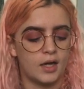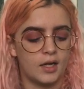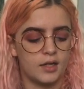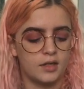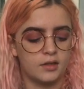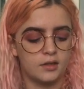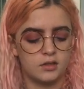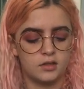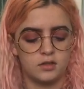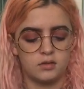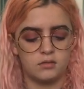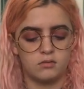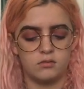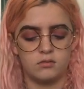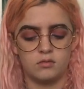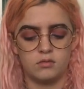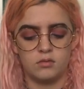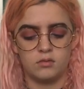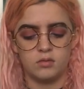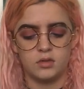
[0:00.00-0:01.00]
and
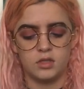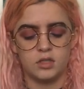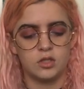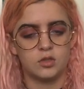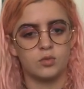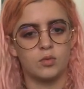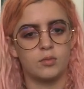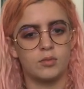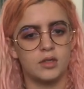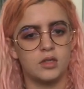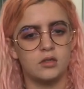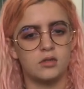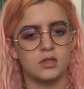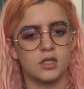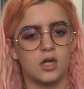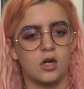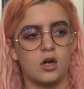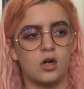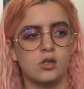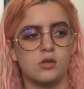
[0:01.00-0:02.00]
this is what we use
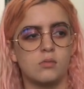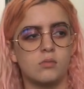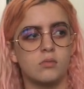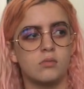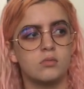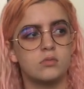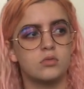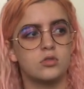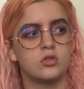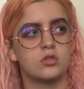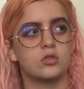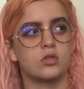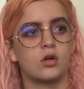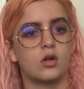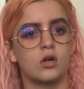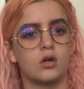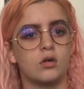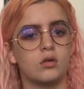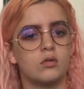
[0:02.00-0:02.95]
at home, so